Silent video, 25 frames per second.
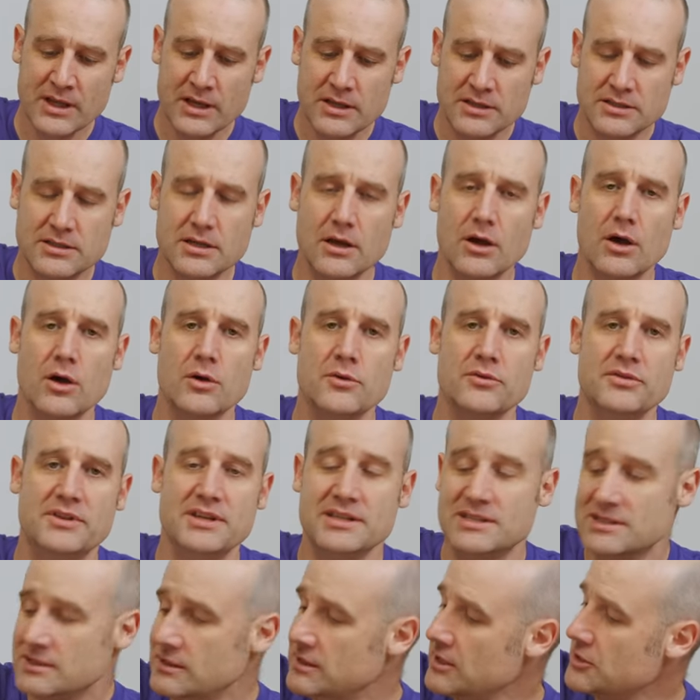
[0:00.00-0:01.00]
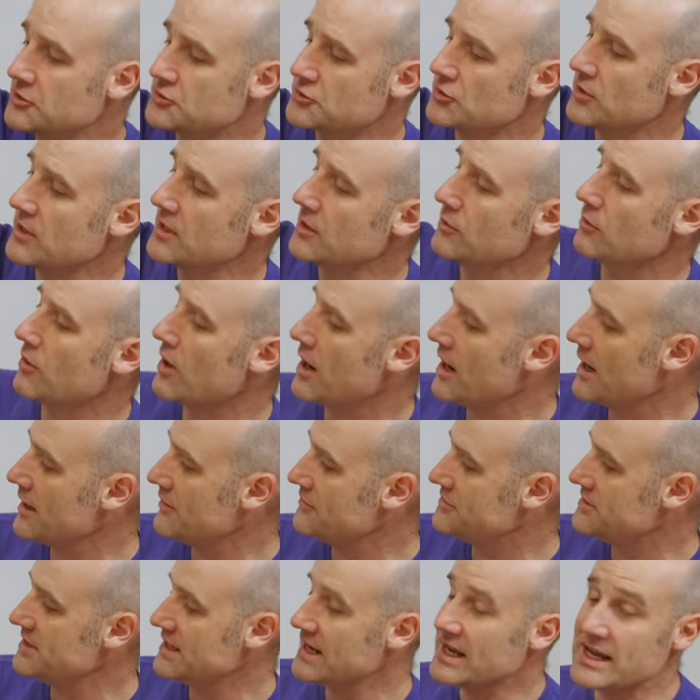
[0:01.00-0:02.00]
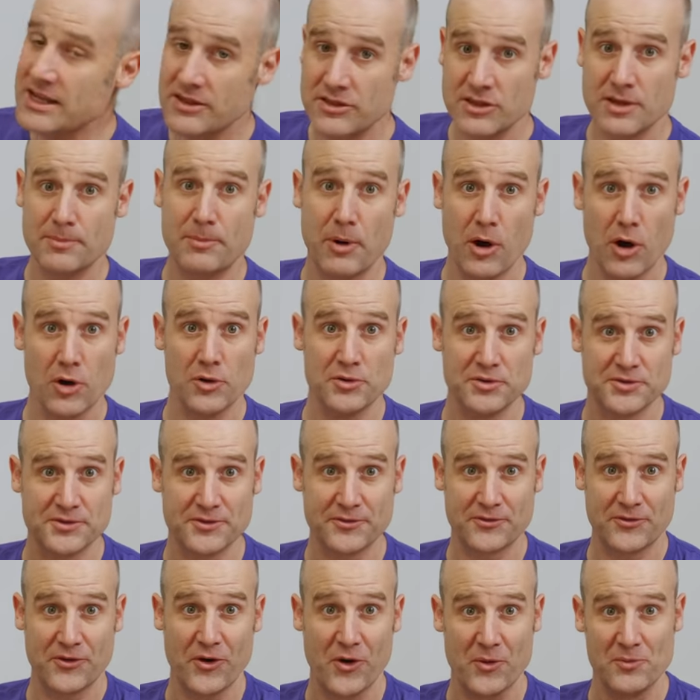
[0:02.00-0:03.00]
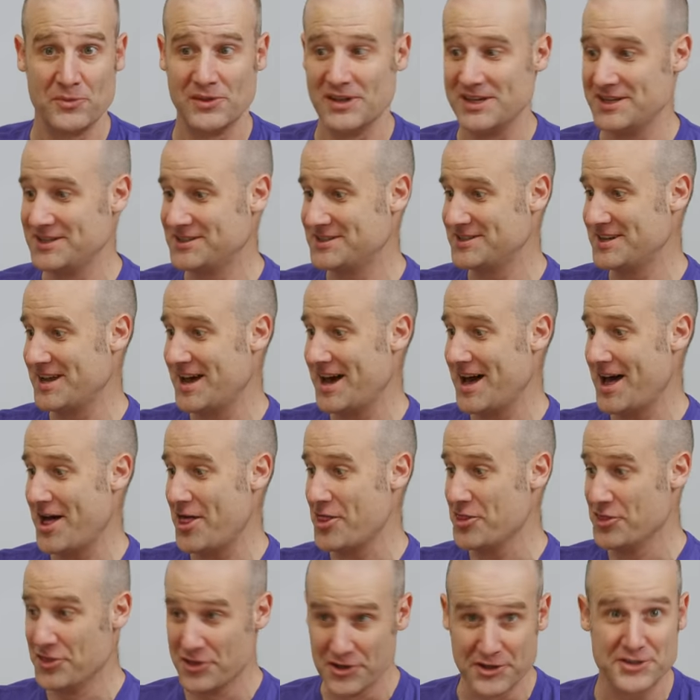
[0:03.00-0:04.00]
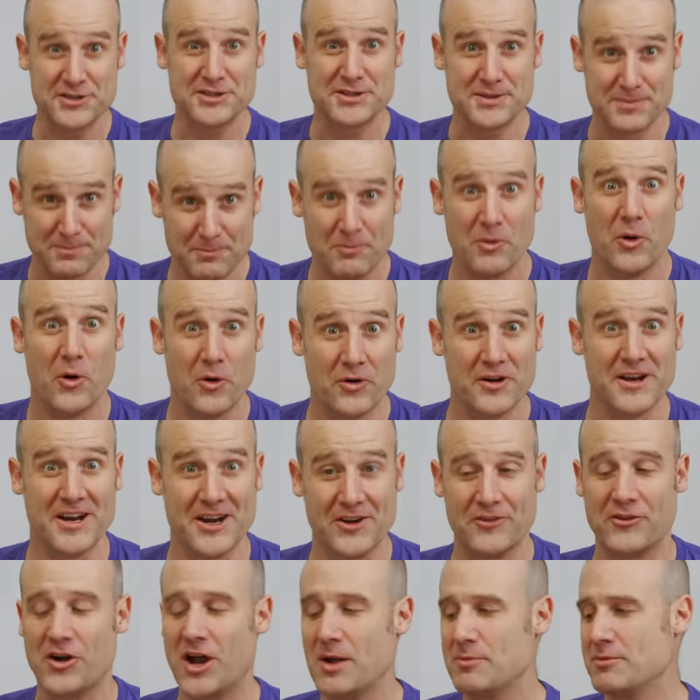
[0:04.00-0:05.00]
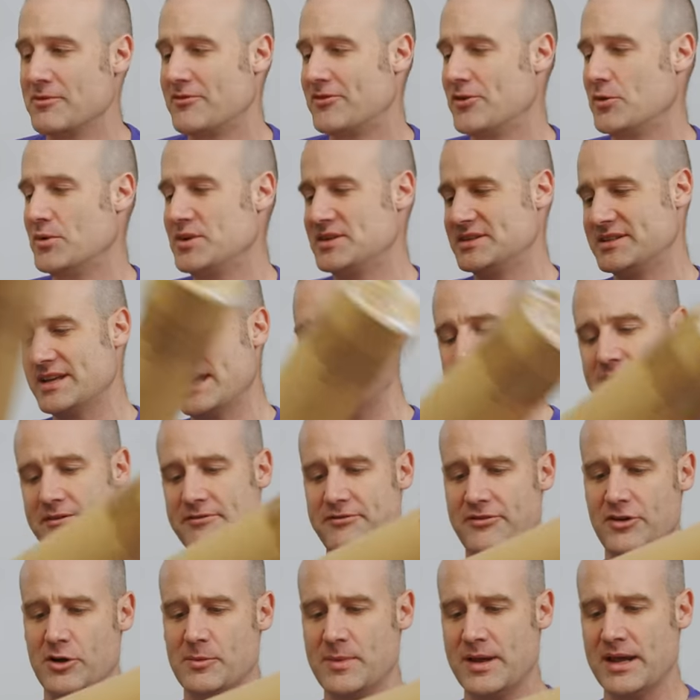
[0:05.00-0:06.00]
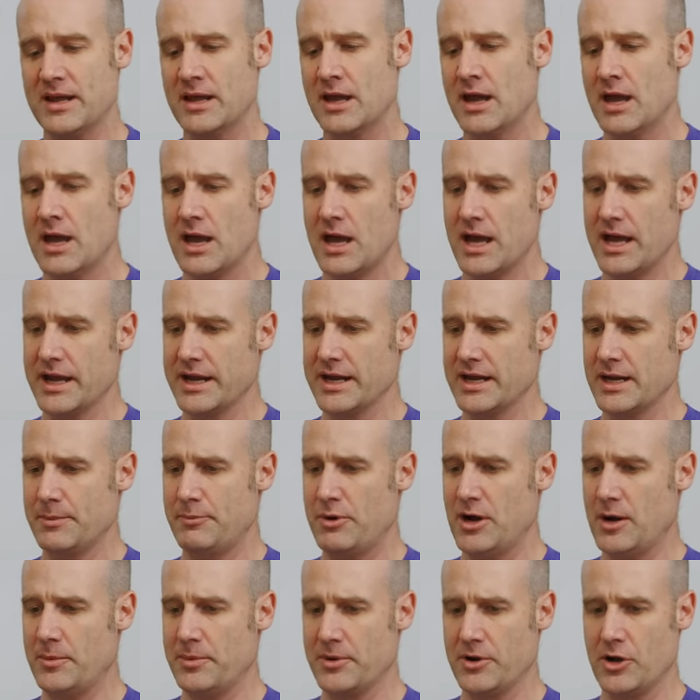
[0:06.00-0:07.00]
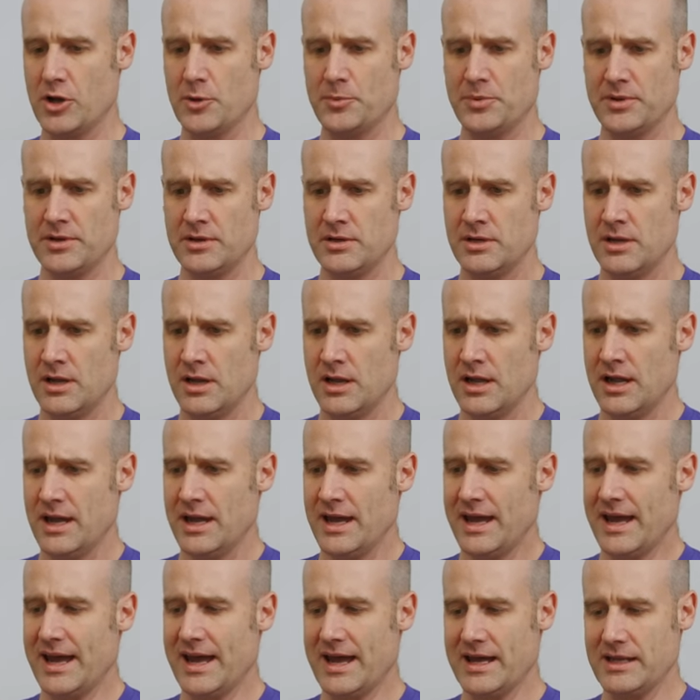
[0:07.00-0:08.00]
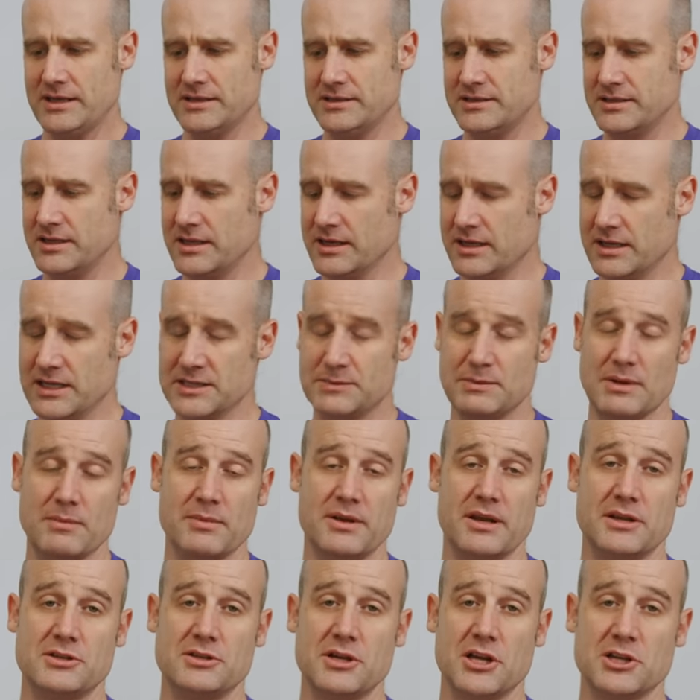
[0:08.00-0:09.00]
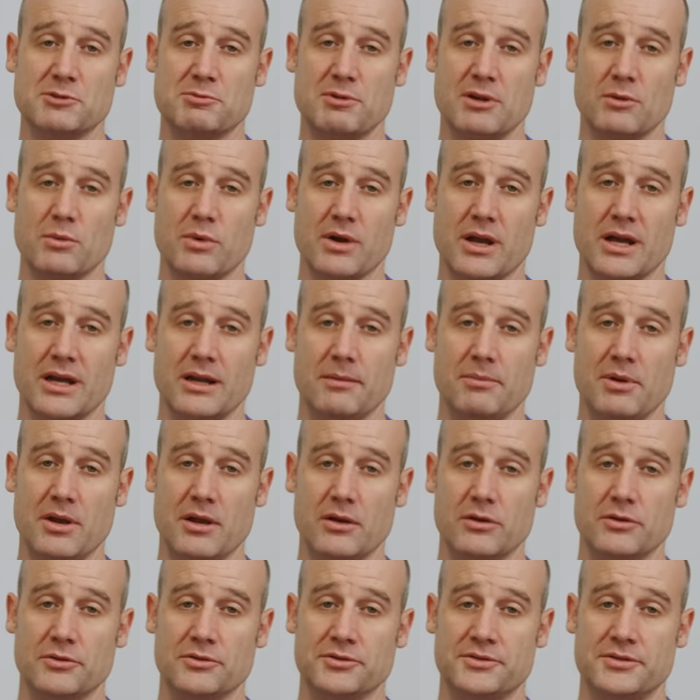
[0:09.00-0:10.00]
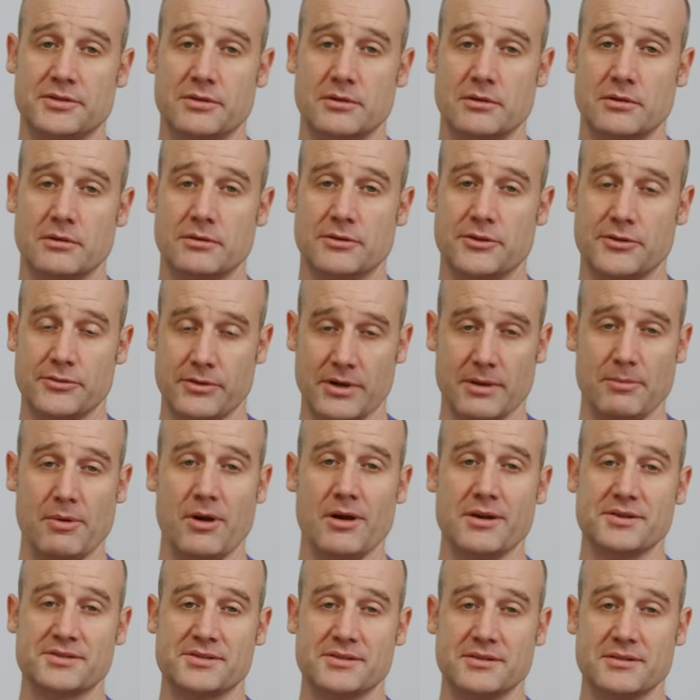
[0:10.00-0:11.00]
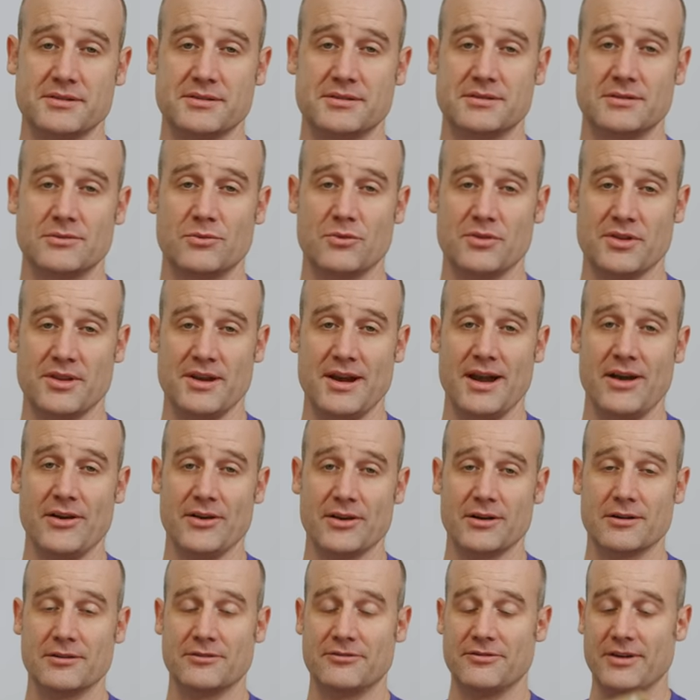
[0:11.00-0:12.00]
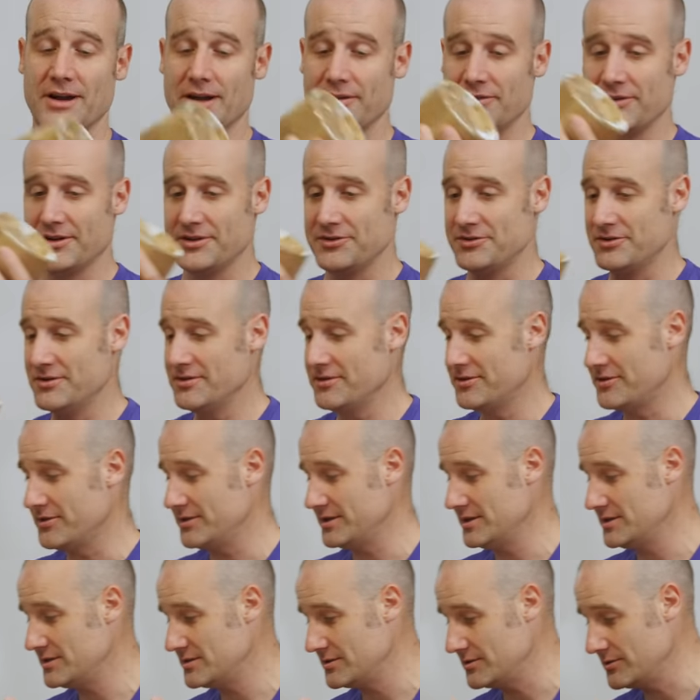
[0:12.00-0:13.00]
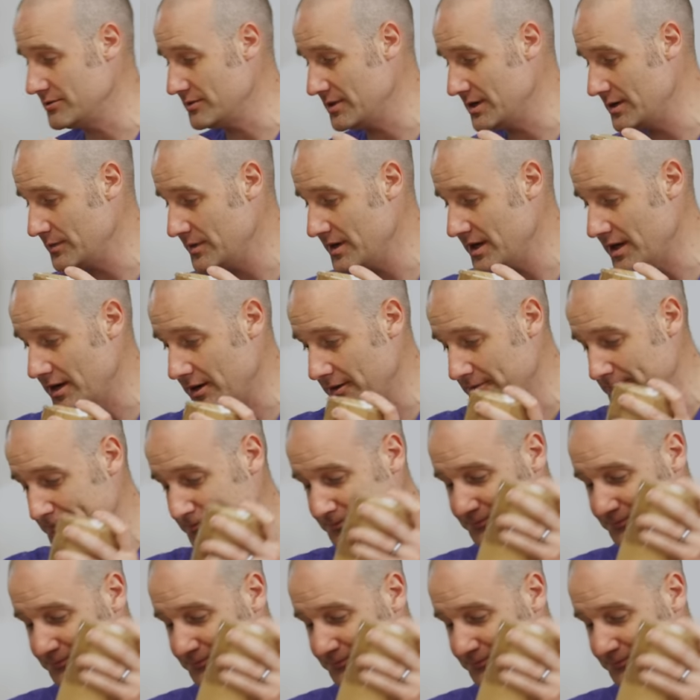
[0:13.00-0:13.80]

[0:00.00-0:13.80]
So this literally arrived in the post from Lisa this morning, right before we started filming. I'm gonna pop it open, and against my better judgment, we're gonna build three boxes with an area of 532. Here we go.